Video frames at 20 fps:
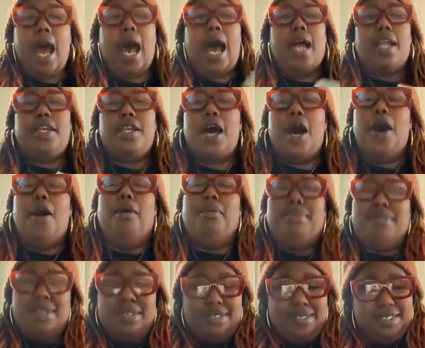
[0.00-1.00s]
know
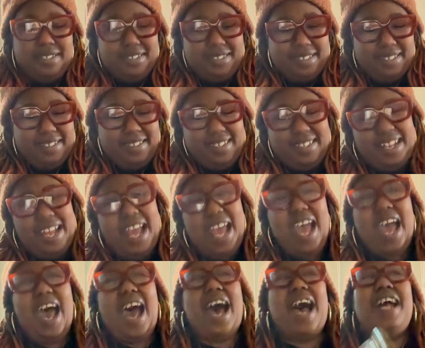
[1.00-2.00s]

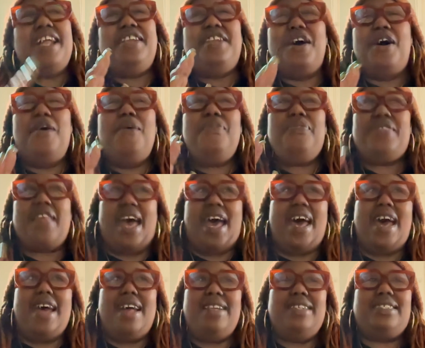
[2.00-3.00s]
I know
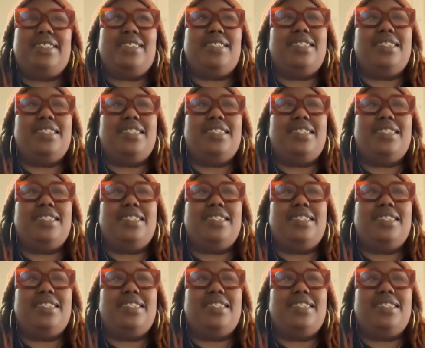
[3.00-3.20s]
that